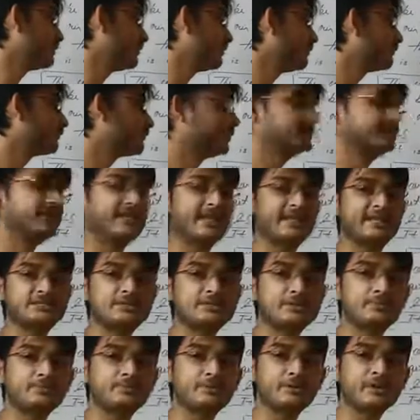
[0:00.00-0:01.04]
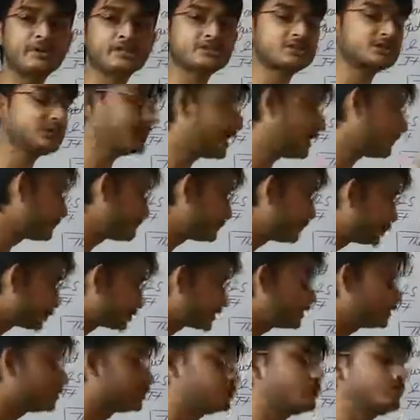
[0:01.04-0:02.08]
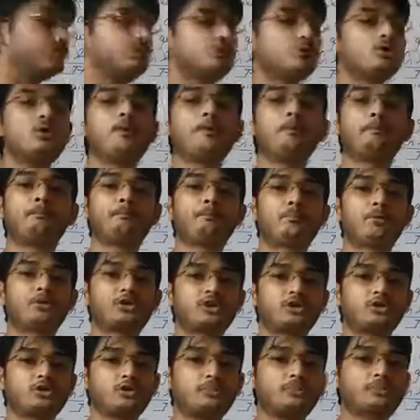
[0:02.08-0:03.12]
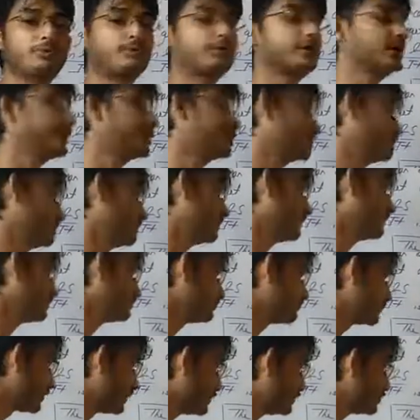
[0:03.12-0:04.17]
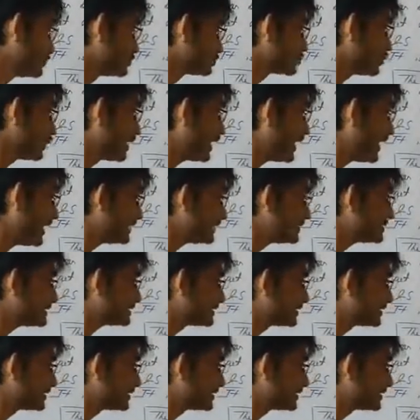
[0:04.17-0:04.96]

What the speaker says: from the AC production and put into potato production. So hence